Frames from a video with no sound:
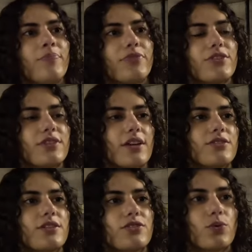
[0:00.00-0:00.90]
There's
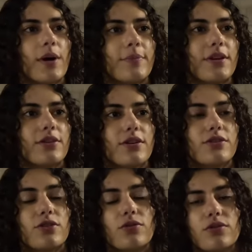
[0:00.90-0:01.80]
actually a swap that you
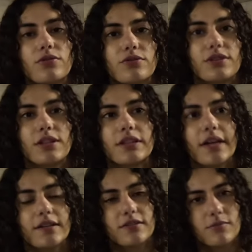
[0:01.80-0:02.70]
could do using the
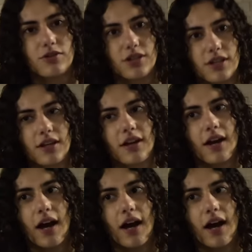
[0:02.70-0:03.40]
SMG.